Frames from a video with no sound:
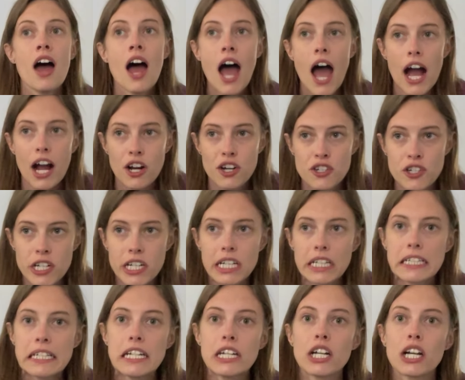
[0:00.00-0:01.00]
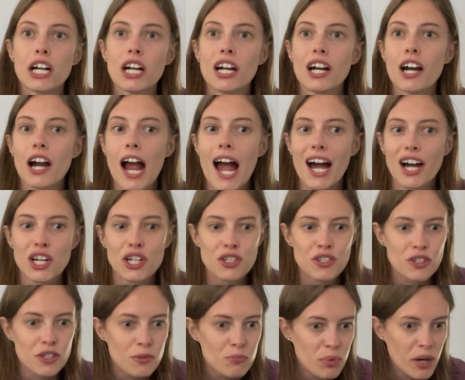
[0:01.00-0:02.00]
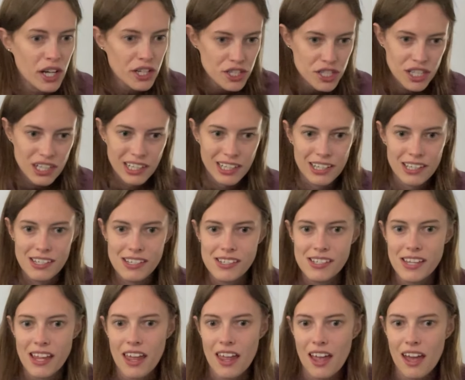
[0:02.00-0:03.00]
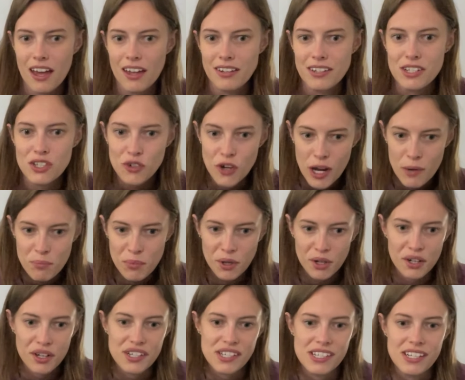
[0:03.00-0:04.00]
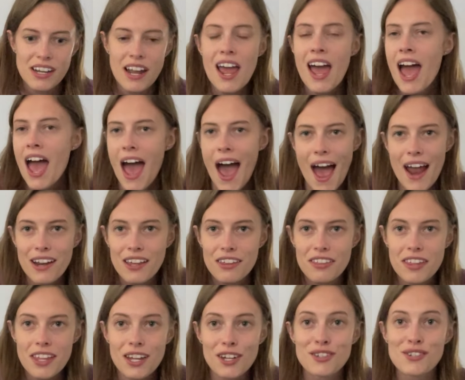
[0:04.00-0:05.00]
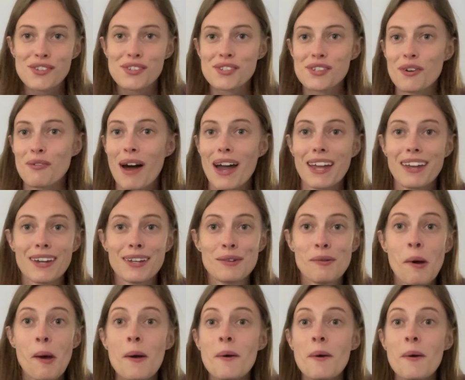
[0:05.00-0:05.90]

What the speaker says: extra cleaner, extra brushes and scrapers and anything just so I can